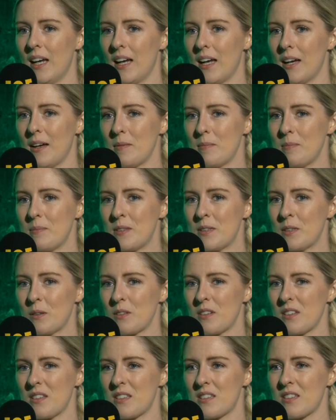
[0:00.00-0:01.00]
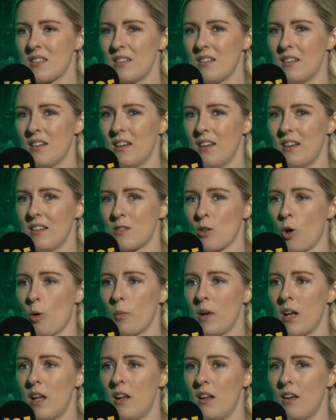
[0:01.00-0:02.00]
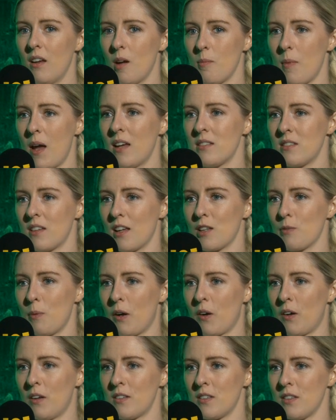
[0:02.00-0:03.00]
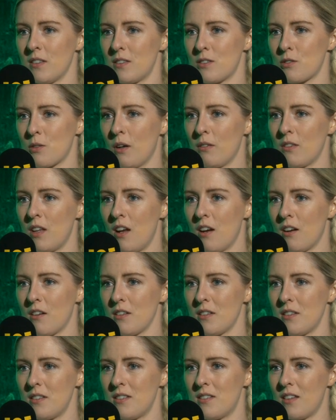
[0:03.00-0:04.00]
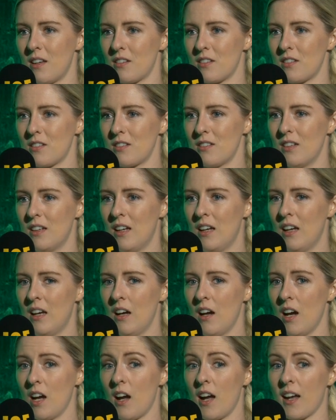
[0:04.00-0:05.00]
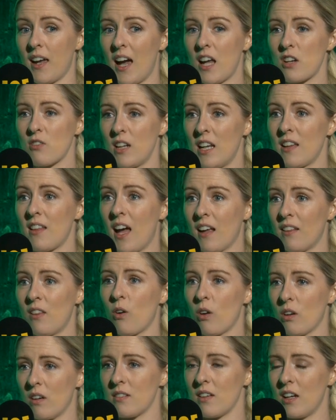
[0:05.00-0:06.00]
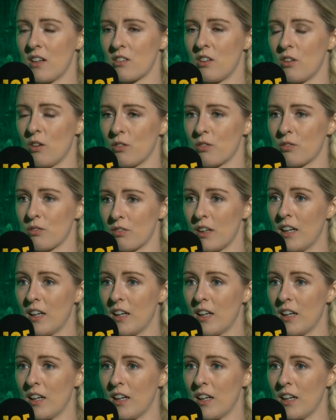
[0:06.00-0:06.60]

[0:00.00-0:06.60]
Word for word: Um, so just so many amazing experiences throughout the years that I, I can't really thank the organisation enough,